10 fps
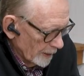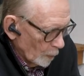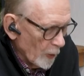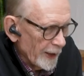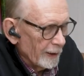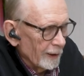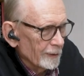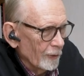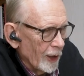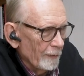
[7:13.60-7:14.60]
wet hulled
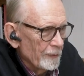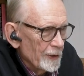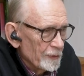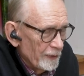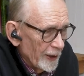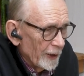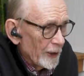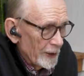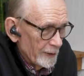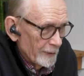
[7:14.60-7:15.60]
coffees
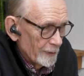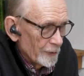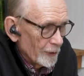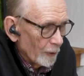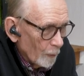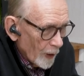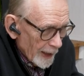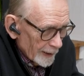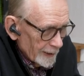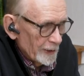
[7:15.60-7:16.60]
vary so wildly